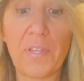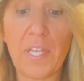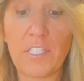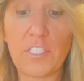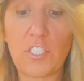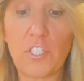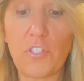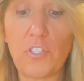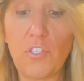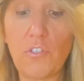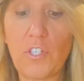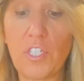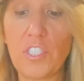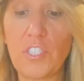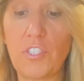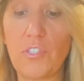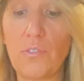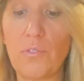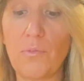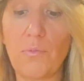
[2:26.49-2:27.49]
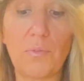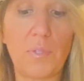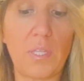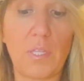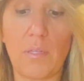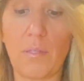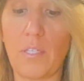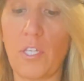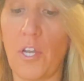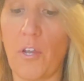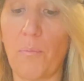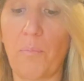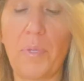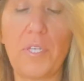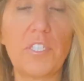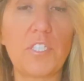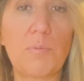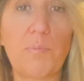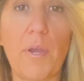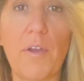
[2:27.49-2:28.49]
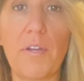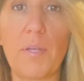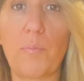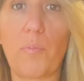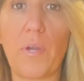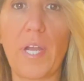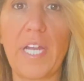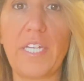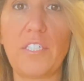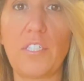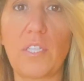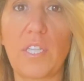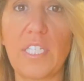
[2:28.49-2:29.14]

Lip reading: So you can do, you know, Pillsbury brand.